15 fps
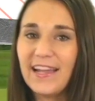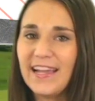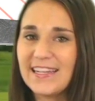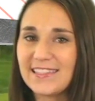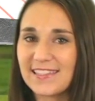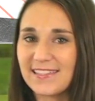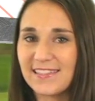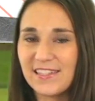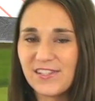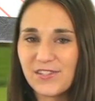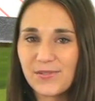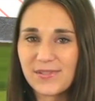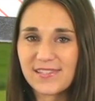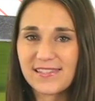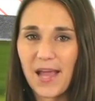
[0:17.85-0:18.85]
It's a cinch
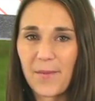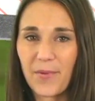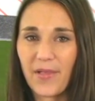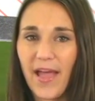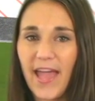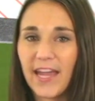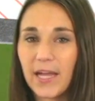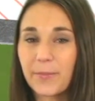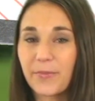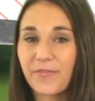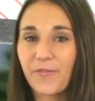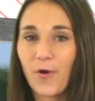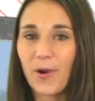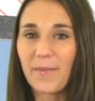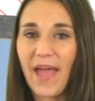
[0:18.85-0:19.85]
to assemble and can
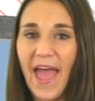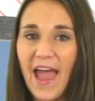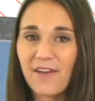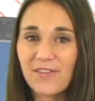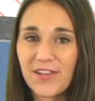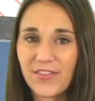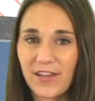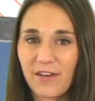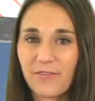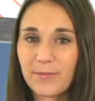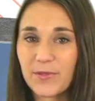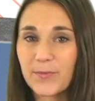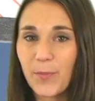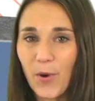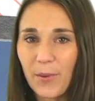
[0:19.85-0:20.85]
perform everything from
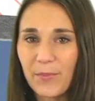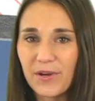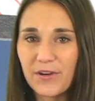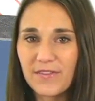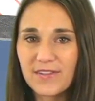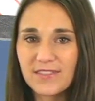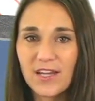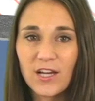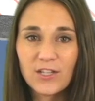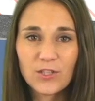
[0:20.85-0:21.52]
sport maneuvers